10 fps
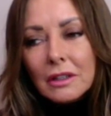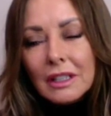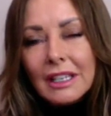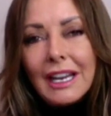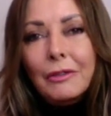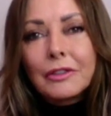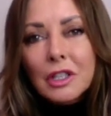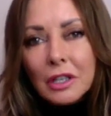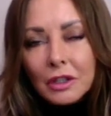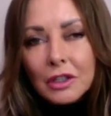gift
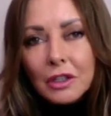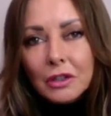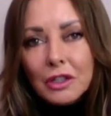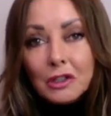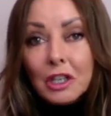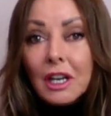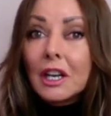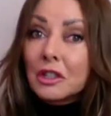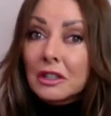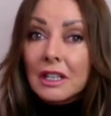that a good
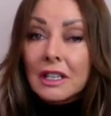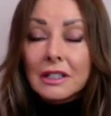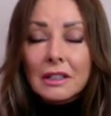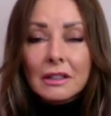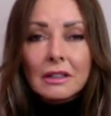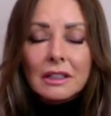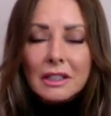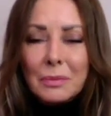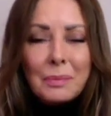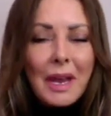education is
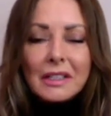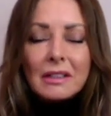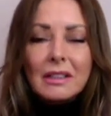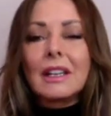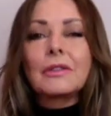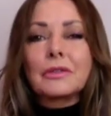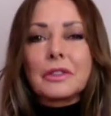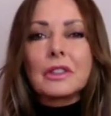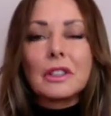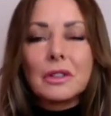the best gift
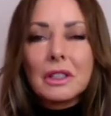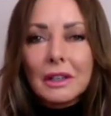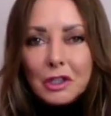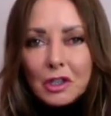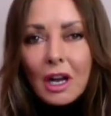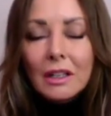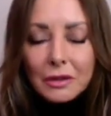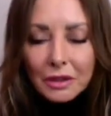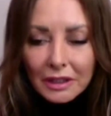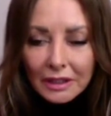that you can give a child,
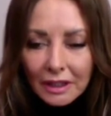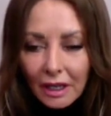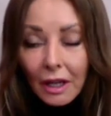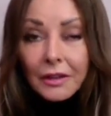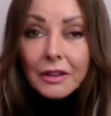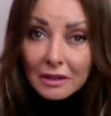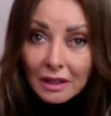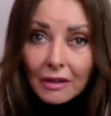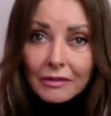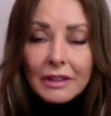other than
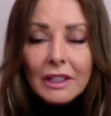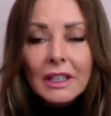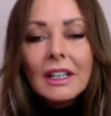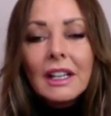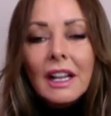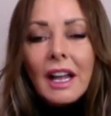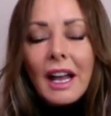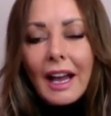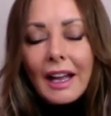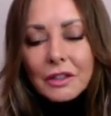love.
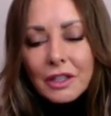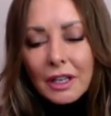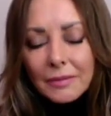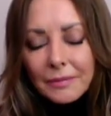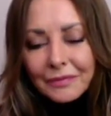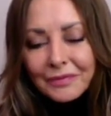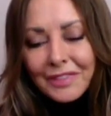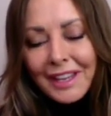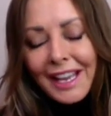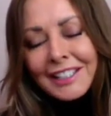
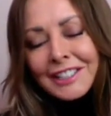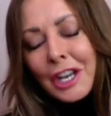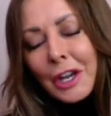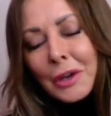And so